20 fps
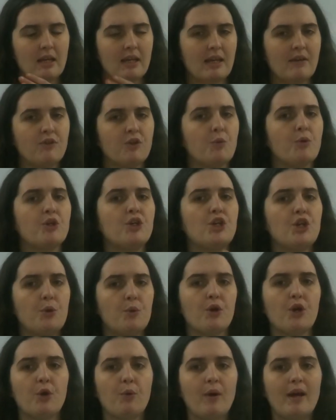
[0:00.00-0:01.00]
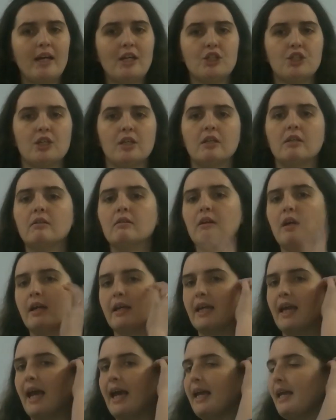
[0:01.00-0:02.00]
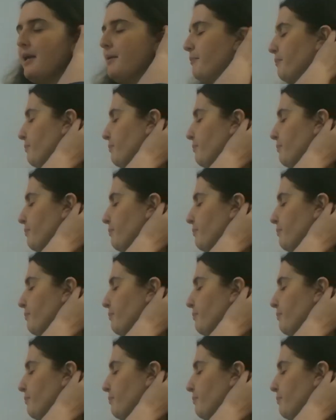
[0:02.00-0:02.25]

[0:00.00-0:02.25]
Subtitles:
give you a new equation, okay?